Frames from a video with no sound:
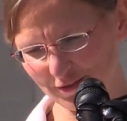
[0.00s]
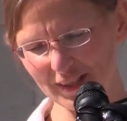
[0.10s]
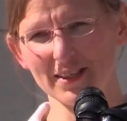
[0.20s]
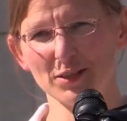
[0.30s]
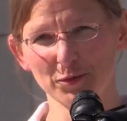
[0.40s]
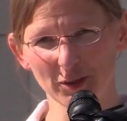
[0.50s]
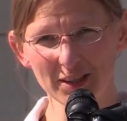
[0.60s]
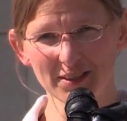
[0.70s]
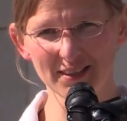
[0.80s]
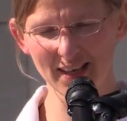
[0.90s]
Which I treat
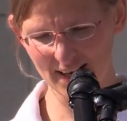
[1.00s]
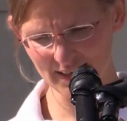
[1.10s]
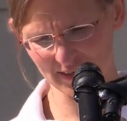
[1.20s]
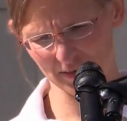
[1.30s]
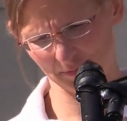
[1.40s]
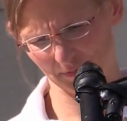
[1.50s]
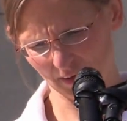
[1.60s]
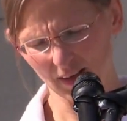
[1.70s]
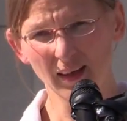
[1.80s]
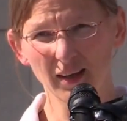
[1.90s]
as I think is
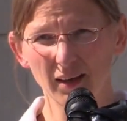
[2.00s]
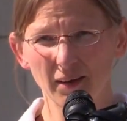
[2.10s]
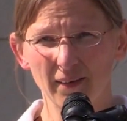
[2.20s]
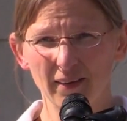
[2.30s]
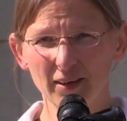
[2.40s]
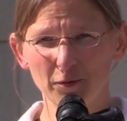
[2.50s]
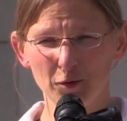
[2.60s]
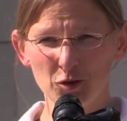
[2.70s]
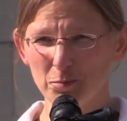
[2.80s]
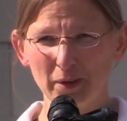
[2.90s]
right.
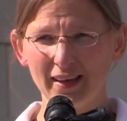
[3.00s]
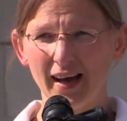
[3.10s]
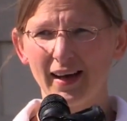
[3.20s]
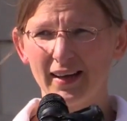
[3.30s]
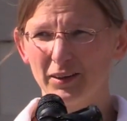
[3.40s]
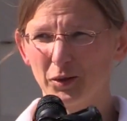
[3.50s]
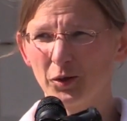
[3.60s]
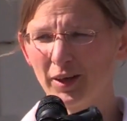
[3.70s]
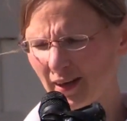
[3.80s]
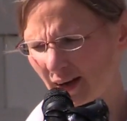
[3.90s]
I do not wish
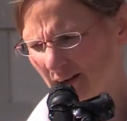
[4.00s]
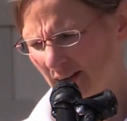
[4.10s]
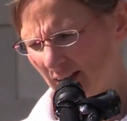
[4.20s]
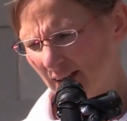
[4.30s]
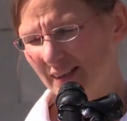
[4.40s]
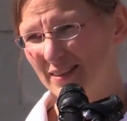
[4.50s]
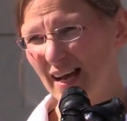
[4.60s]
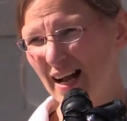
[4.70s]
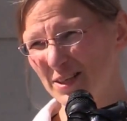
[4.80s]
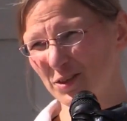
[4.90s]
to return to be all
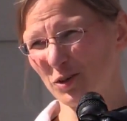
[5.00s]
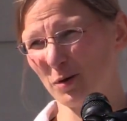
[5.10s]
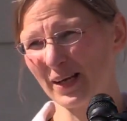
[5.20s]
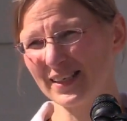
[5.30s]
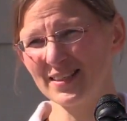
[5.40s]
mortal.